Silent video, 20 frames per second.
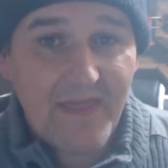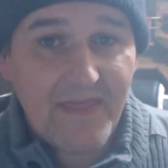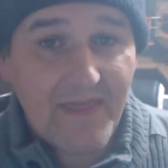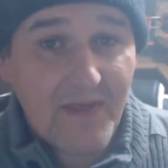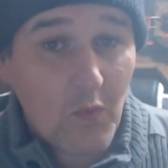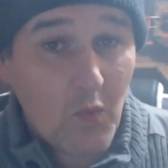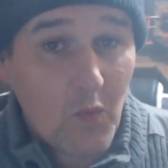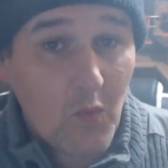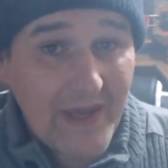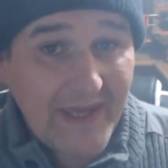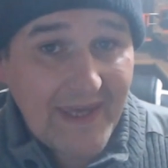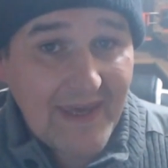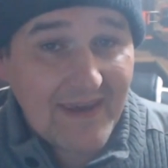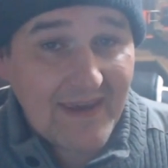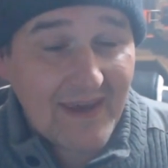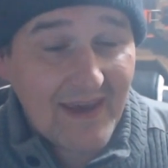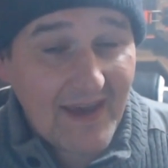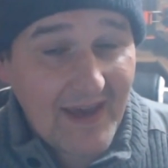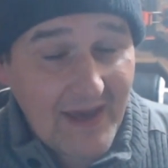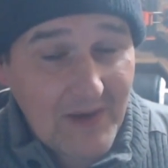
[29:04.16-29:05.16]

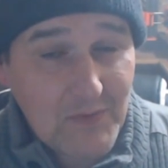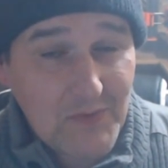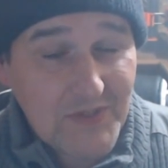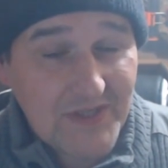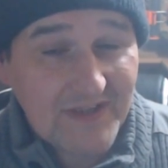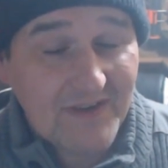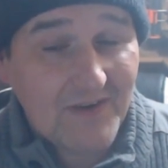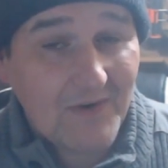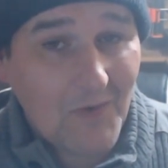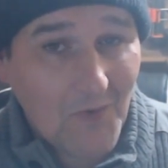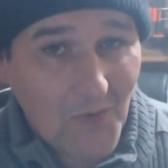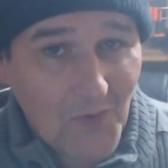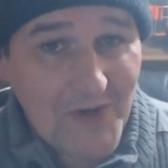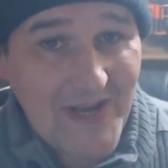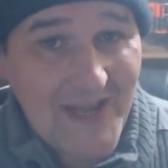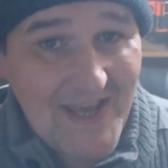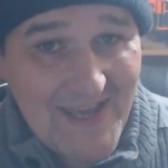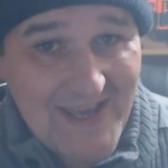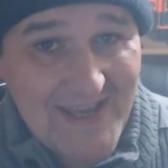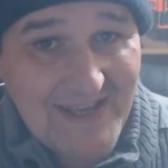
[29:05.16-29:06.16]
wicking out
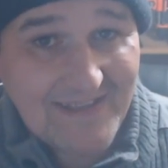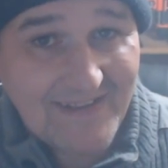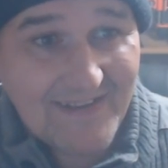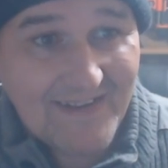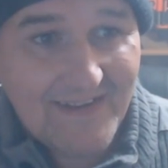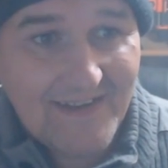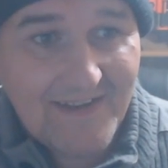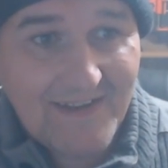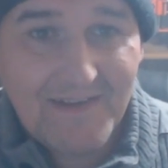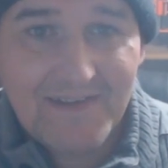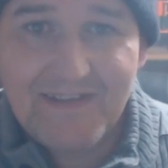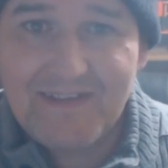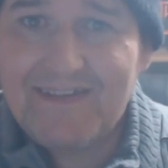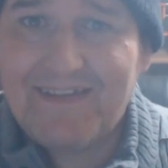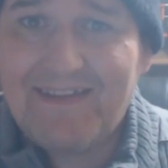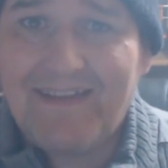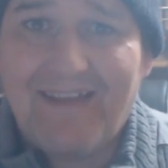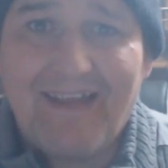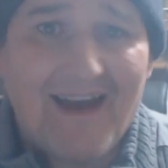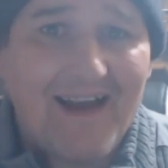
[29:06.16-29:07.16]
on it.
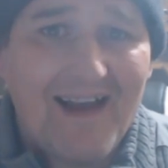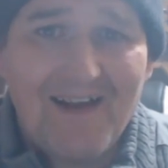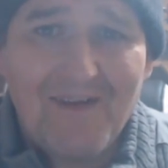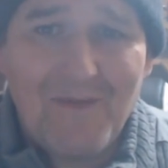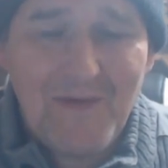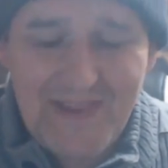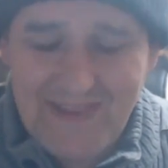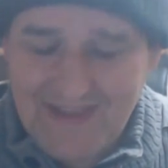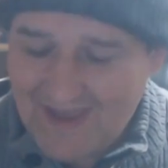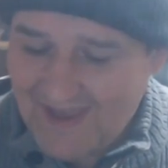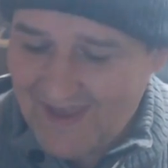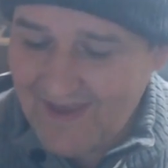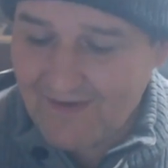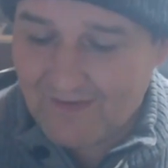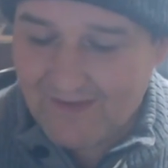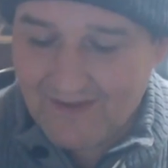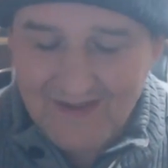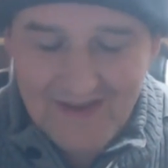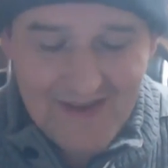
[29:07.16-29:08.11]
Oh, what the hell?